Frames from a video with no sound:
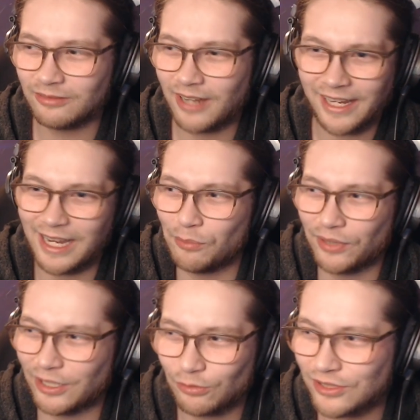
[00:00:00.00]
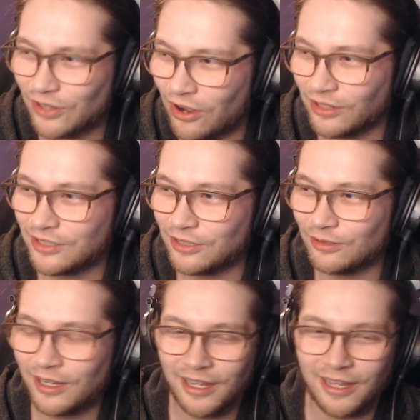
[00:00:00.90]
I can't play no songs,
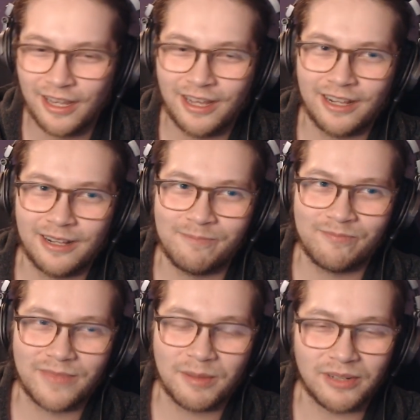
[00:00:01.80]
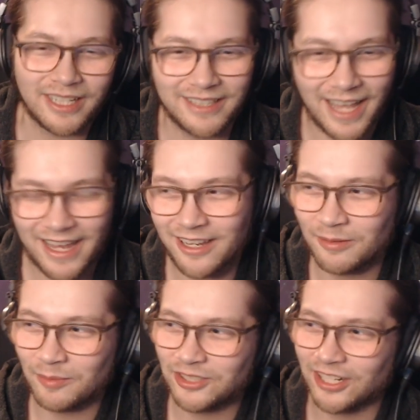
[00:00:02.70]
dude. But like, damn,
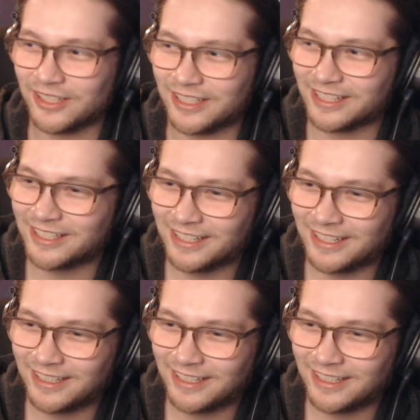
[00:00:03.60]
I'm jealous.